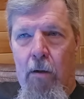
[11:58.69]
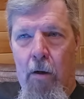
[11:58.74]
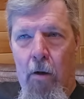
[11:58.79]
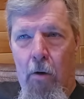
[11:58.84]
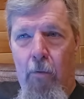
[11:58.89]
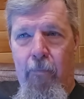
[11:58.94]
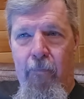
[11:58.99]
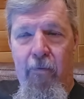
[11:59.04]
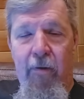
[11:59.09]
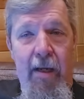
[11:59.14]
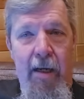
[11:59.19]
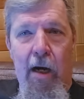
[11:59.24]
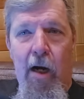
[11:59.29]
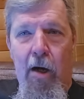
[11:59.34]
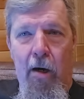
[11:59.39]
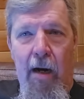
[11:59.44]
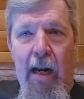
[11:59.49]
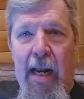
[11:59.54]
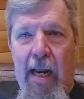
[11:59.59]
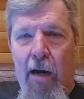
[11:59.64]
hopefully
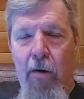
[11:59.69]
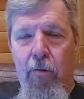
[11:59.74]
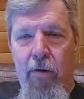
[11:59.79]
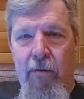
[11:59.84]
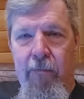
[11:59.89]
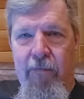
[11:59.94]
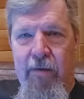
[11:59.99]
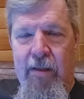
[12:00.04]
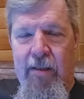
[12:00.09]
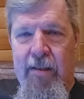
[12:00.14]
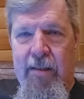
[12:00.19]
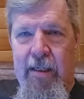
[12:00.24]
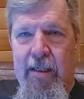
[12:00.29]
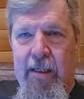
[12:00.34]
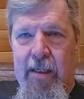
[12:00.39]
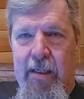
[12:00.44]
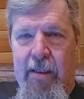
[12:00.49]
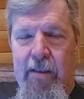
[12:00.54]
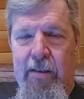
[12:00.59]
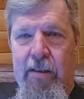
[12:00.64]
are out of the
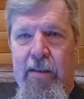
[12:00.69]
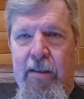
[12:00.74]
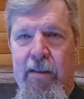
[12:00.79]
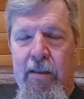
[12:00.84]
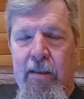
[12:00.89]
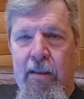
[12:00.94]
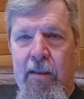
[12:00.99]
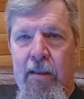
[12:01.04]
cities,